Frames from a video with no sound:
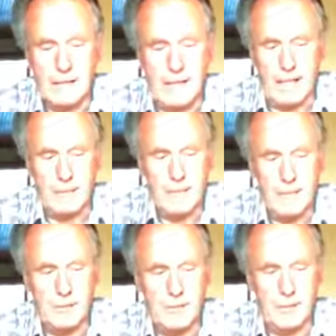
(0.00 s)
I'm
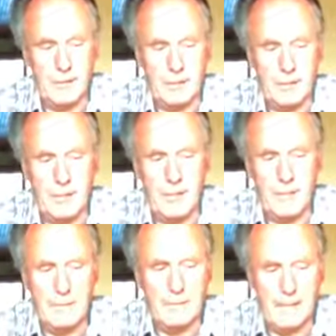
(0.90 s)
using a wee load of
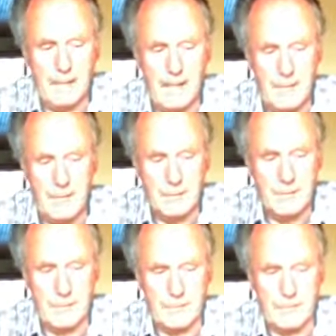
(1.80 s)
Sunbeam, which I
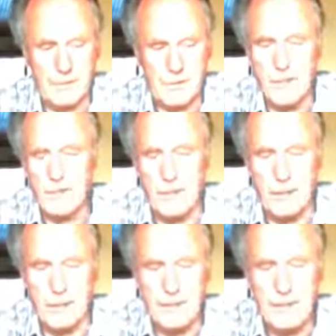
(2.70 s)
bought from Stephen
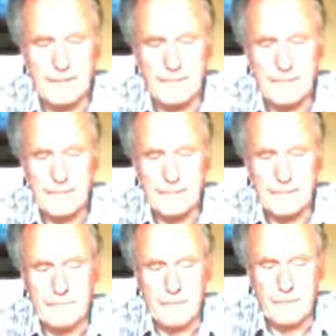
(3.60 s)
McWhinney
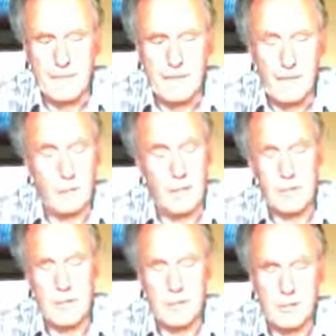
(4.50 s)
a
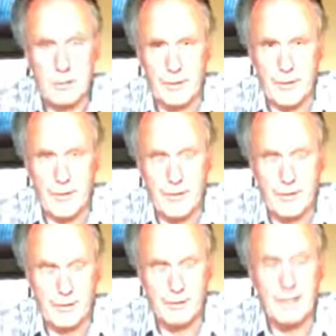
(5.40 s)
couple of years ago now.
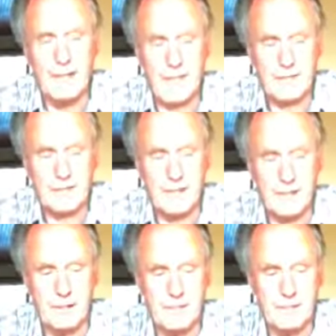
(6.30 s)
So I did
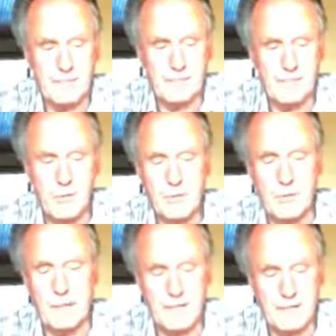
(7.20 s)

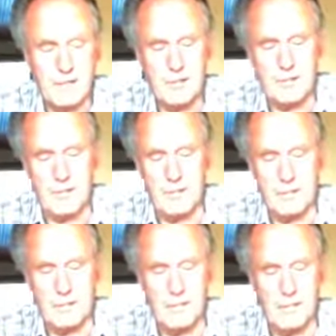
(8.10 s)
most of last year's
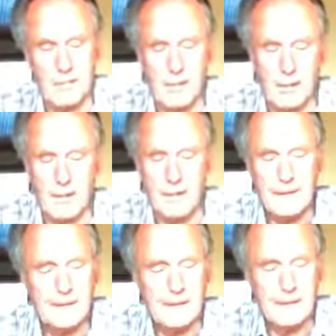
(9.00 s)
championship in a wee motor.
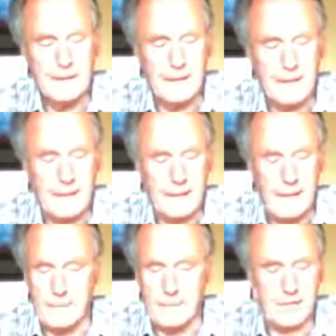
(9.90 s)

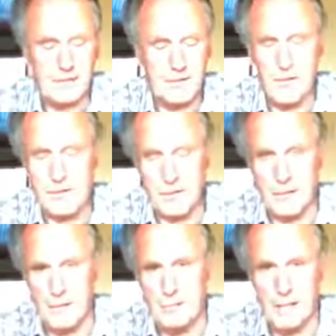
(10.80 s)
I'm not a stranger to
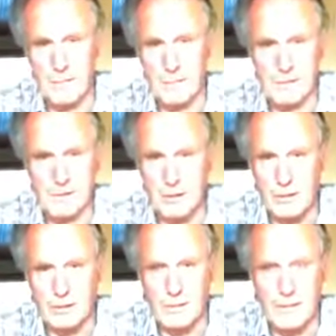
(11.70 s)
Sunbeams.
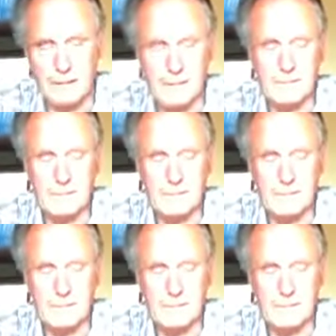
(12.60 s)
Over my